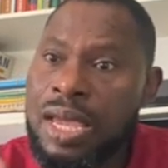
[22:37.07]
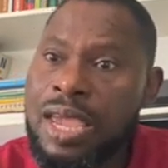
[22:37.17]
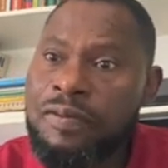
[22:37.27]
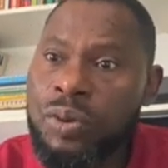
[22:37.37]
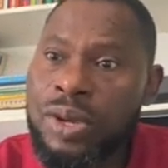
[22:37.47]

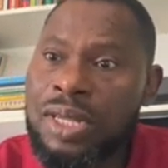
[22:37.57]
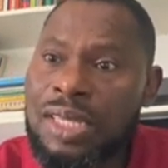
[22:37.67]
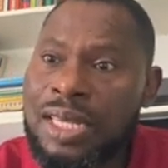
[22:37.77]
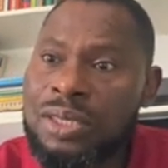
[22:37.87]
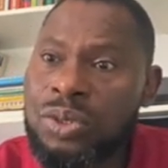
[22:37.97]
if you
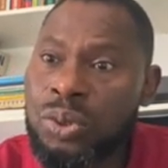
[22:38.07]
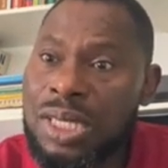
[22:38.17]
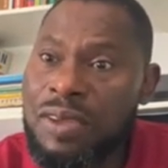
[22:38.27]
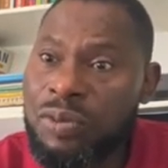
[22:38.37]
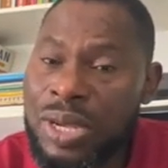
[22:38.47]
intend
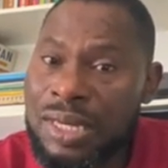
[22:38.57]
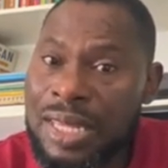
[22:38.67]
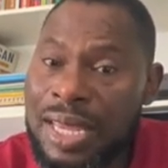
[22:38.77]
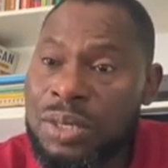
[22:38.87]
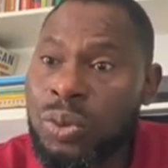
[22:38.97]

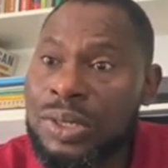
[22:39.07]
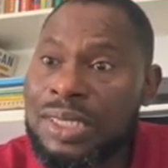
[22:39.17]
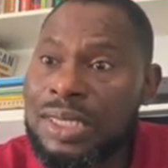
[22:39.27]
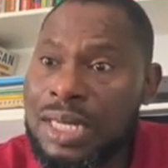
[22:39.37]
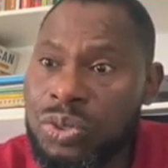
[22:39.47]
to
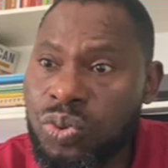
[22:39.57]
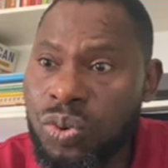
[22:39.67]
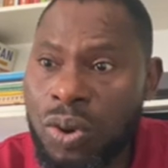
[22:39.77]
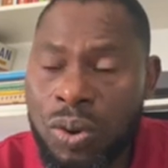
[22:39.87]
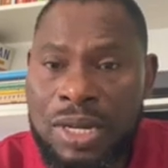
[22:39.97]

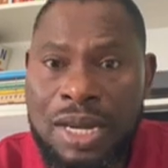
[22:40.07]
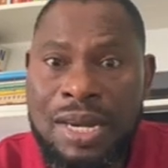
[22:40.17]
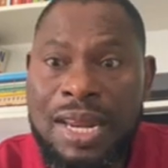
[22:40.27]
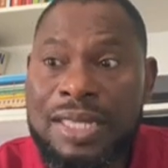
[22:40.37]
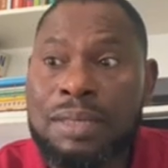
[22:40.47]
settle on a
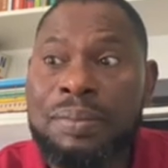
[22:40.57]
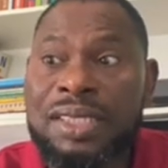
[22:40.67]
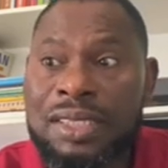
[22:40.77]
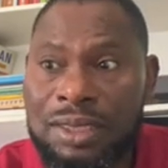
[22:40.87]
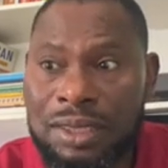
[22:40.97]
net
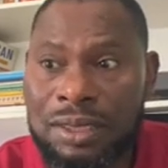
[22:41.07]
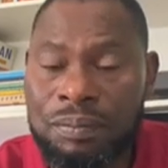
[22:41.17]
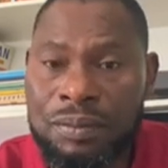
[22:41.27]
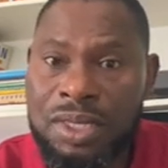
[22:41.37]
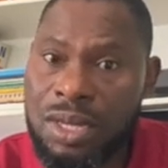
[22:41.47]
basis
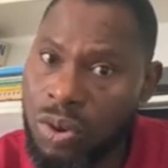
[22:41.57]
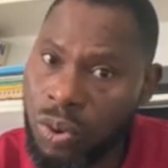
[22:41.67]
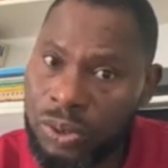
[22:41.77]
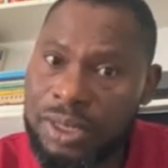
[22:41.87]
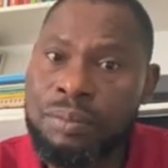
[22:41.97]

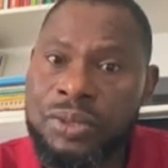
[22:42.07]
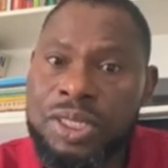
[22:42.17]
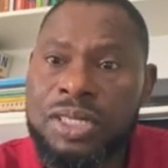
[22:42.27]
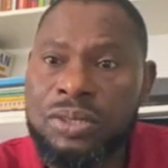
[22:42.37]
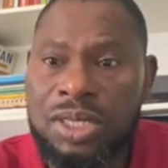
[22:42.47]
or
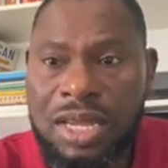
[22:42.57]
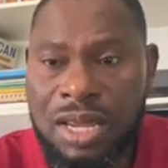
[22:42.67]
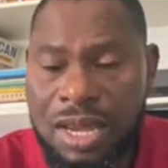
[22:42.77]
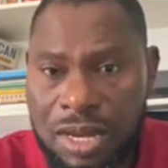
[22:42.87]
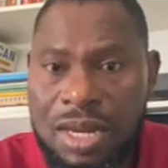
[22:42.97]
simultaneously,
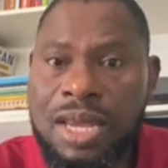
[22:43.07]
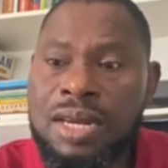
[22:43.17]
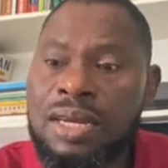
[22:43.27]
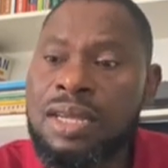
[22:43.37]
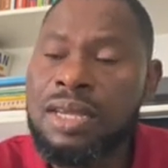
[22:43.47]

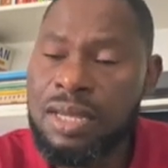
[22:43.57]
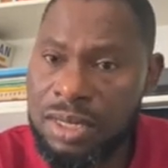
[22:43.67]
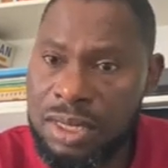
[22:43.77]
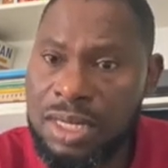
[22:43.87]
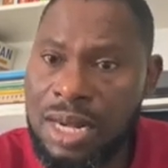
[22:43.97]
then
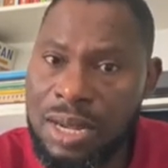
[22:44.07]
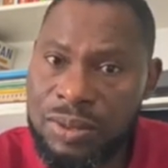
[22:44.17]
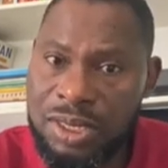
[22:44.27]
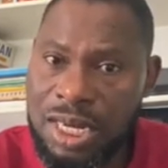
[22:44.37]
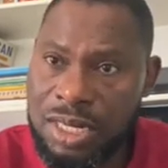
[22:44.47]
it is allowed.
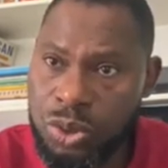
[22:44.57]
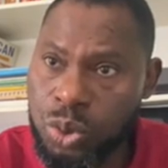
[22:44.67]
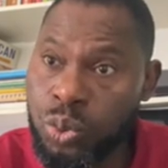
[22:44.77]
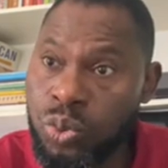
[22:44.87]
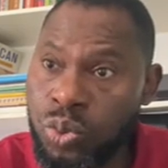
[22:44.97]
These are the
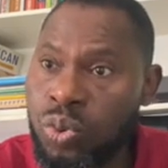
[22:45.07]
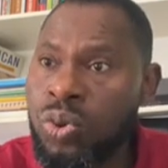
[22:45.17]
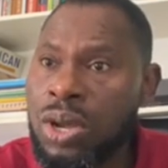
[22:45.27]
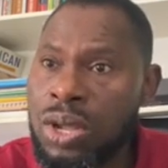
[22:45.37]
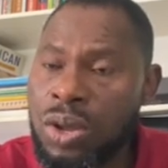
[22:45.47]
two
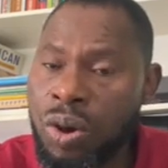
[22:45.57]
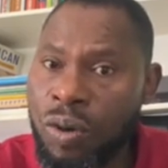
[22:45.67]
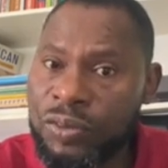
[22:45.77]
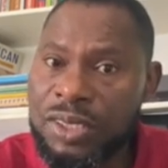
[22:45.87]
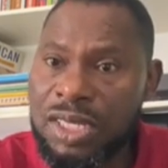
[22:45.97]

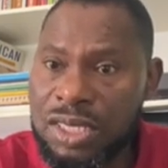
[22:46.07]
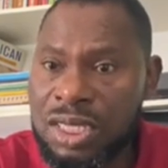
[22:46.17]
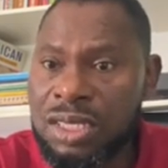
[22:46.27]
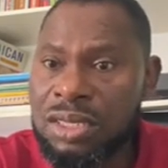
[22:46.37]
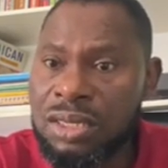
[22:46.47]

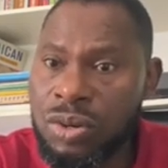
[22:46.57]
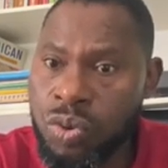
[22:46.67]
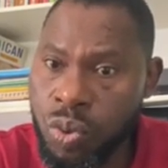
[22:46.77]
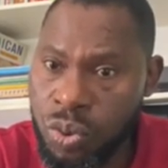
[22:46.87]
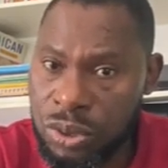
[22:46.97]
offsetting
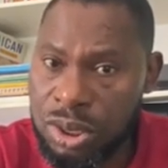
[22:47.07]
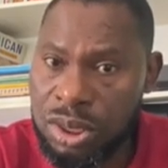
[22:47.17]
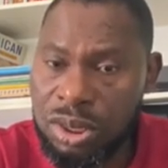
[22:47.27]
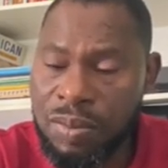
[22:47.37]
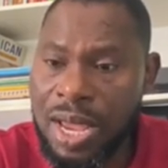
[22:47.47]

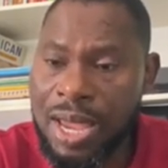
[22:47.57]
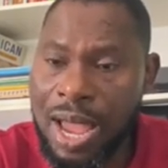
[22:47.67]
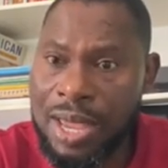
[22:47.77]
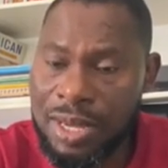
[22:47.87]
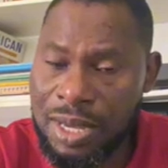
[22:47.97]
rules by
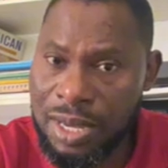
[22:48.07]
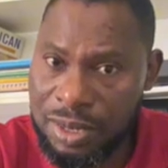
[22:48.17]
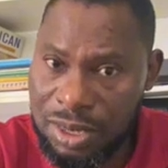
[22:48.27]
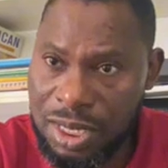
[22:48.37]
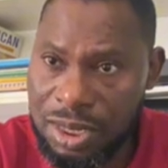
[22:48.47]

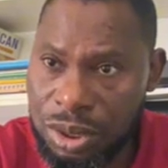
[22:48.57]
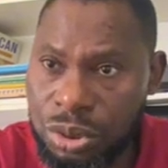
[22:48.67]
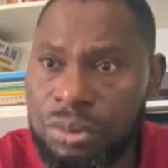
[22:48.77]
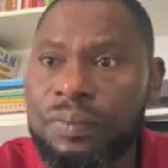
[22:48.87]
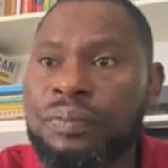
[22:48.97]
IAS 32.